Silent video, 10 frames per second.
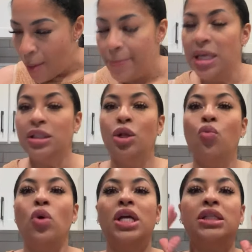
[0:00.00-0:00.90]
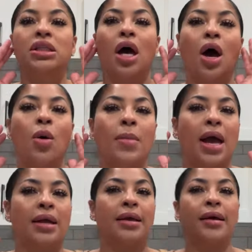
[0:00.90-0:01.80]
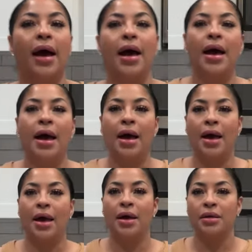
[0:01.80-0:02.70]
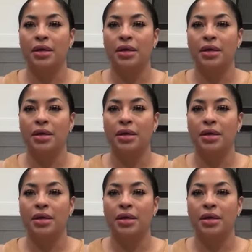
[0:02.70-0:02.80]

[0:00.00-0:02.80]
Miss Louisa, oh my God.